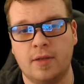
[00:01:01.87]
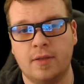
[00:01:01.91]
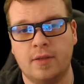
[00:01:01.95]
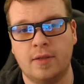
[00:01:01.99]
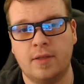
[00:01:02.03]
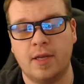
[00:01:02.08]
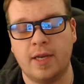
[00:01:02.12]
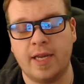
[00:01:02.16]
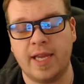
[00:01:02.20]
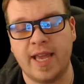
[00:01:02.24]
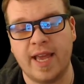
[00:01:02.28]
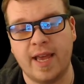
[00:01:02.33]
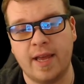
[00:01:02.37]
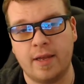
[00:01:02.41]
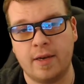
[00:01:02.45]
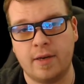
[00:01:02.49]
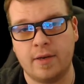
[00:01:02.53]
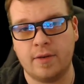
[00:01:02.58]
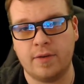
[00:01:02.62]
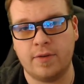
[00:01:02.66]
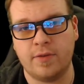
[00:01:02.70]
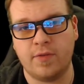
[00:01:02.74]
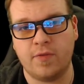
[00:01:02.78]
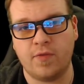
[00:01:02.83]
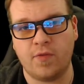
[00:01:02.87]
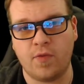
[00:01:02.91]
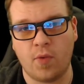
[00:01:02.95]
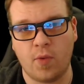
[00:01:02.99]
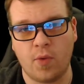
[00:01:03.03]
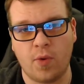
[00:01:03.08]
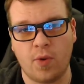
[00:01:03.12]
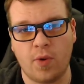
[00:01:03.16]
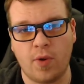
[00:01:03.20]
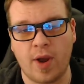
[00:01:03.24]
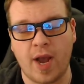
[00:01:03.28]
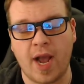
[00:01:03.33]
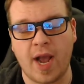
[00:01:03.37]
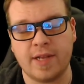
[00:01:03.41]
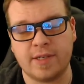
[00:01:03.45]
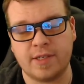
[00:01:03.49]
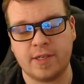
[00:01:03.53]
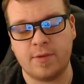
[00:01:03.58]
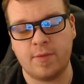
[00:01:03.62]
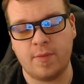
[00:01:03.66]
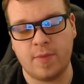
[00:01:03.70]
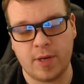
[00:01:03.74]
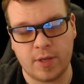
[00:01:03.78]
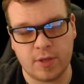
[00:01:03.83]
again for
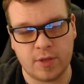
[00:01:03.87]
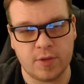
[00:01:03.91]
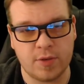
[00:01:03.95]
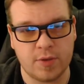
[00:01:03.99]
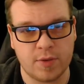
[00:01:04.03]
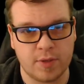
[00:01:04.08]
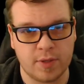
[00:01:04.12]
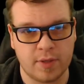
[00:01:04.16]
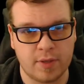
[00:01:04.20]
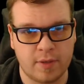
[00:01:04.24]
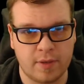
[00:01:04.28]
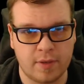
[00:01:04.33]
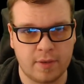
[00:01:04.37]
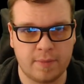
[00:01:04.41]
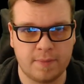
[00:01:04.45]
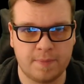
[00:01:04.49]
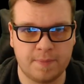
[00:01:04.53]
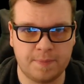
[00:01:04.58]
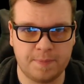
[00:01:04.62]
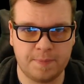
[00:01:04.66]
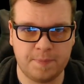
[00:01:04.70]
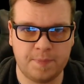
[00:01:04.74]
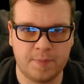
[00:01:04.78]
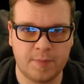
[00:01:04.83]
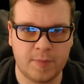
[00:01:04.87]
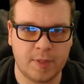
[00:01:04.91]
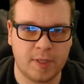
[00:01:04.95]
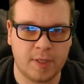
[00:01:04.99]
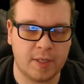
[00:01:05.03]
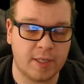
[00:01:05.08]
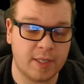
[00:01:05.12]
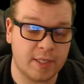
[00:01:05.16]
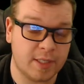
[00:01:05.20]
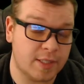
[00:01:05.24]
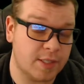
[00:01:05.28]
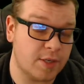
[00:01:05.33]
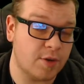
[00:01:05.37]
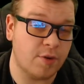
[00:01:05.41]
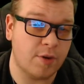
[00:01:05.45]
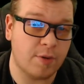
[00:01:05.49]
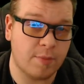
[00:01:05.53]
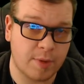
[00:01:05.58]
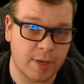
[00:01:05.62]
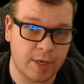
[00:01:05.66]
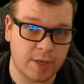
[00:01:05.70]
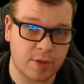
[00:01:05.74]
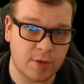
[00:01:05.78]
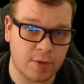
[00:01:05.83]
asking me to do it and considering
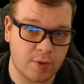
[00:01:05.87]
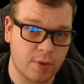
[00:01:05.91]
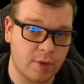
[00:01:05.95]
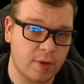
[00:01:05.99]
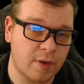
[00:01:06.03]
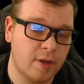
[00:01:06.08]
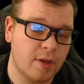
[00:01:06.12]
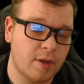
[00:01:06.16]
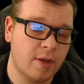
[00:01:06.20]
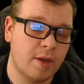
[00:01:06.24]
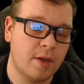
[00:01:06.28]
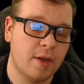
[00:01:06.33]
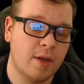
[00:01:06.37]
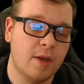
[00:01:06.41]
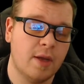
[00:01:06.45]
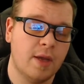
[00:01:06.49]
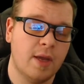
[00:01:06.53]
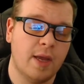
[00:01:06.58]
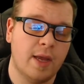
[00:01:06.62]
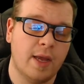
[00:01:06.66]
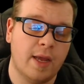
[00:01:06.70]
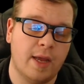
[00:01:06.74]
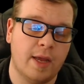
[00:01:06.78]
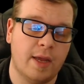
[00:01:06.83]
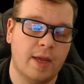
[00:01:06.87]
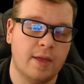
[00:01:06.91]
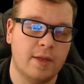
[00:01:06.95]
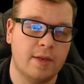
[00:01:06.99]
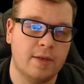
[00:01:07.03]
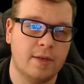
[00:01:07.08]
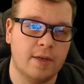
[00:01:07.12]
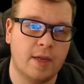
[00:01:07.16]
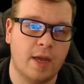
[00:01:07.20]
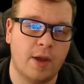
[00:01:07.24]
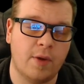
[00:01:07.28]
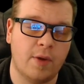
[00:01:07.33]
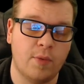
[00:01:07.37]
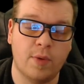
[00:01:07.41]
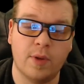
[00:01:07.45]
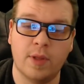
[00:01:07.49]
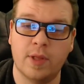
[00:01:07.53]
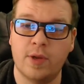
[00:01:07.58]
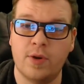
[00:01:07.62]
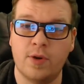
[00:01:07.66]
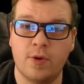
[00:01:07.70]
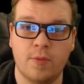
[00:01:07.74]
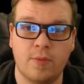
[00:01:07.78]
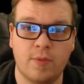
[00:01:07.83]
me to do it, and I
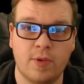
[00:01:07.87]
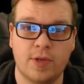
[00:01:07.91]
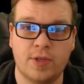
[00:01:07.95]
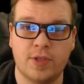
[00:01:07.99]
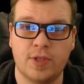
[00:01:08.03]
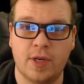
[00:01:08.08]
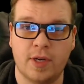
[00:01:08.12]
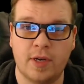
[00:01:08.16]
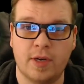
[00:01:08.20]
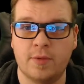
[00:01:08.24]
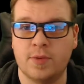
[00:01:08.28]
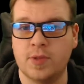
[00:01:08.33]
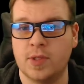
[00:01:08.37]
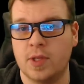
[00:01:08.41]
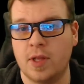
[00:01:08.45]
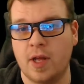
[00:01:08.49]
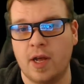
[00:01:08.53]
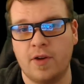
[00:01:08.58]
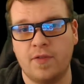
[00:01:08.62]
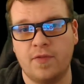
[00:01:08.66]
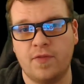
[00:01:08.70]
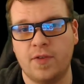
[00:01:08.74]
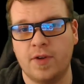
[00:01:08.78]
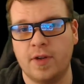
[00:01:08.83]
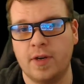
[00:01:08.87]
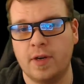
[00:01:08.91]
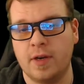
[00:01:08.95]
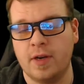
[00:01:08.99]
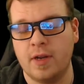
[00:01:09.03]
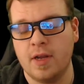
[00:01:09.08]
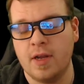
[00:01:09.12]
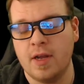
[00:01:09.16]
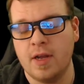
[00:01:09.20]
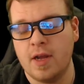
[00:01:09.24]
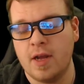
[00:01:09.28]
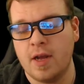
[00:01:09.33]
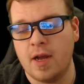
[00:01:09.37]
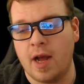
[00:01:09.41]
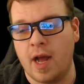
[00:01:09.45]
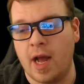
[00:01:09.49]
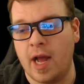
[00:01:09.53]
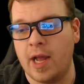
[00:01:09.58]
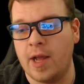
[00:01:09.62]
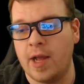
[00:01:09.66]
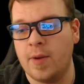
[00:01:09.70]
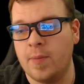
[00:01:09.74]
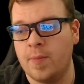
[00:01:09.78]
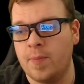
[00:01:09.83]
really do appreciate it. It was a lot of fun.
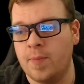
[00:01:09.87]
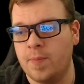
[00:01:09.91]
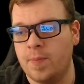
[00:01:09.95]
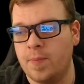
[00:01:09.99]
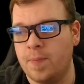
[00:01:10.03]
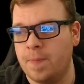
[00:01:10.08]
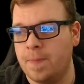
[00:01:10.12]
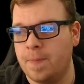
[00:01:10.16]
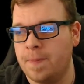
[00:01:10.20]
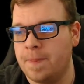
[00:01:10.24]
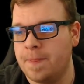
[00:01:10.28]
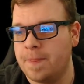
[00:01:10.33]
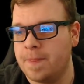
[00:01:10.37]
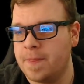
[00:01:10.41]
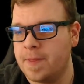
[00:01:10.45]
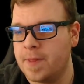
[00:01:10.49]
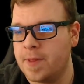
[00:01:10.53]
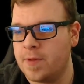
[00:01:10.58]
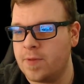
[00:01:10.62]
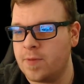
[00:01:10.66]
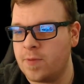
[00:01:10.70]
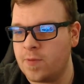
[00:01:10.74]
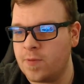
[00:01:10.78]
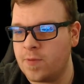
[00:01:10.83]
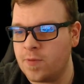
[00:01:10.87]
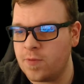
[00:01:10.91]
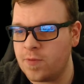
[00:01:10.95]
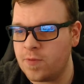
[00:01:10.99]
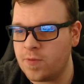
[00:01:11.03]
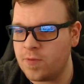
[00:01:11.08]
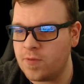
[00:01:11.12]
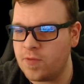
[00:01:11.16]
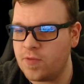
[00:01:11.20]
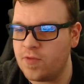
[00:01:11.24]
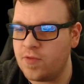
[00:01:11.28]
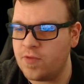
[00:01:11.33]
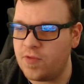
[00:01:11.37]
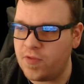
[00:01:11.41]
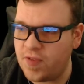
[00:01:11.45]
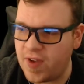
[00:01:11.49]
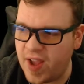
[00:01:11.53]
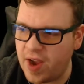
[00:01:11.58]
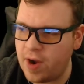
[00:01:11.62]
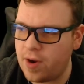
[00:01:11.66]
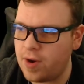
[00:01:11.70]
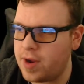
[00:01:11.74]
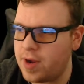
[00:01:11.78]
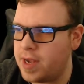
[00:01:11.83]
I am
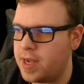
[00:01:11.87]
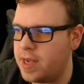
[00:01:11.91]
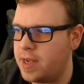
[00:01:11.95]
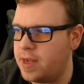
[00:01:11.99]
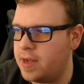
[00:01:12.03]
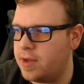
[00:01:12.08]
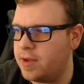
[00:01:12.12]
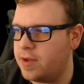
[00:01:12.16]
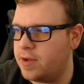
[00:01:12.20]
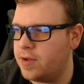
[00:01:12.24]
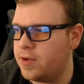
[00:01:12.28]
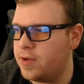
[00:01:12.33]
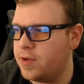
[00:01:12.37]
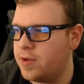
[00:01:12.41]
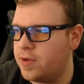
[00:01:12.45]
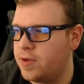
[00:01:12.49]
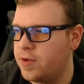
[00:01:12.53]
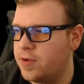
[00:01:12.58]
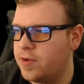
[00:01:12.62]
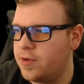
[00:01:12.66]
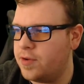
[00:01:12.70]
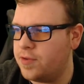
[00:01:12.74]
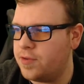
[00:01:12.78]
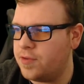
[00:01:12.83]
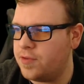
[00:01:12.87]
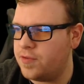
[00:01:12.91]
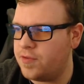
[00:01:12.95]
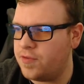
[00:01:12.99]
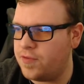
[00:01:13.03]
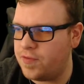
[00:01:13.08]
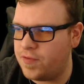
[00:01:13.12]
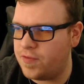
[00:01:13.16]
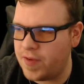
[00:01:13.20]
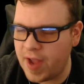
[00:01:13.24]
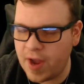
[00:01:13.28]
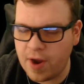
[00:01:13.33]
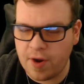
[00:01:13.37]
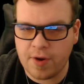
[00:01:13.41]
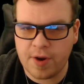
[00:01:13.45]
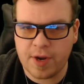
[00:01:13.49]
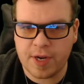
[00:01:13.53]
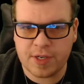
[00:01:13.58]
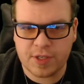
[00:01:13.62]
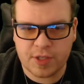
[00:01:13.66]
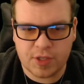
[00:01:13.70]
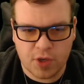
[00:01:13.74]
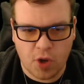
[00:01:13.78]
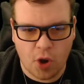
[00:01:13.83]
very,
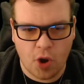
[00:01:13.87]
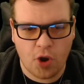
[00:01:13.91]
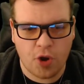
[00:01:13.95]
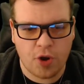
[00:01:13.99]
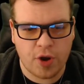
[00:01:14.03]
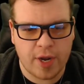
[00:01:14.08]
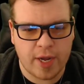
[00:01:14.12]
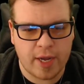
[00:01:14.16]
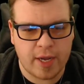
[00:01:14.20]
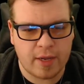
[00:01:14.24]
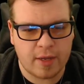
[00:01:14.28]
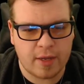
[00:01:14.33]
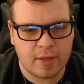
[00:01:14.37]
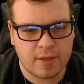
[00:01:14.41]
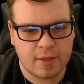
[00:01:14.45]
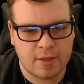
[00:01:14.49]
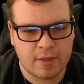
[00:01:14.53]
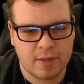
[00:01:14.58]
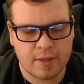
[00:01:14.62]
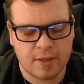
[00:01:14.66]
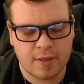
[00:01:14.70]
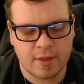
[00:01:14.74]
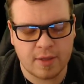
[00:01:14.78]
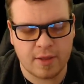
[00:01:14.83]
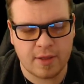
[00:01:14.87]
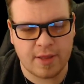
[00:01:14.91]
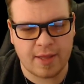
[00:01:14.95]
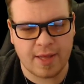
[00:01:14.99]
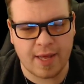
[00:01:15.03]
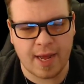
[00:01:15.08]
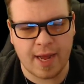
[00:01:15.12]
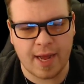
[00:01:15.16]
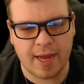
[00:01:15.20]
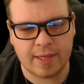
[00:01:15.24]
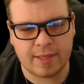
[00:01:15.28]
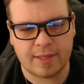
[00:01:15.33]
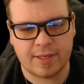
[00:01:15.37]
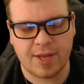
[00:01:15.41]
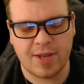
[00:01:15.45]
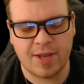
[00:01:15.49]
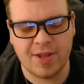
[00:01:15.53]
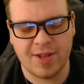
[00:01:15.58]
very sorry that